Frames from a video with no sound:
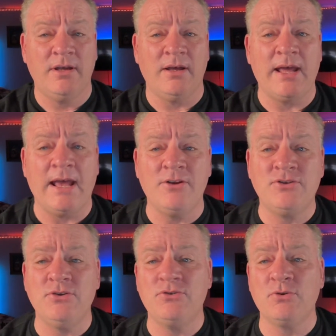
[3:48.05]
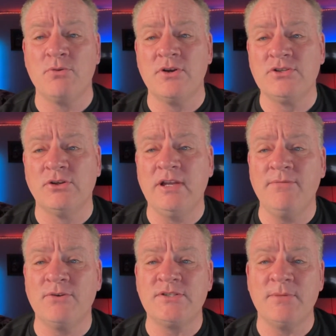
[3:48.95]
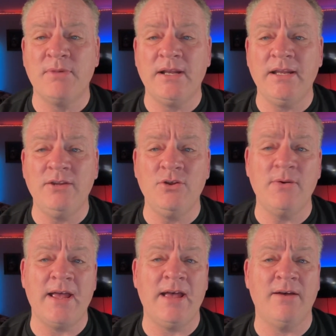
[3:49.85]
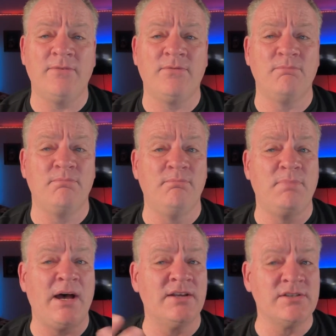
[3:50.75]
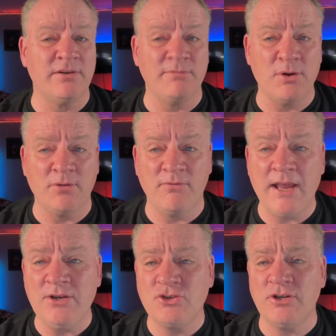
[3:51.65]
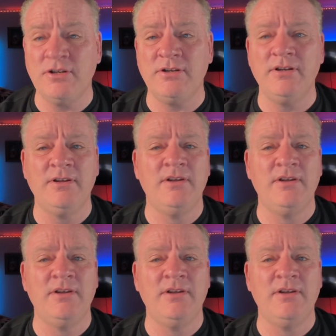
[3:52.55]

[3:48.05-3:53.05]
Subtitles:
attitude towards looking for somebody, you have positive motivation,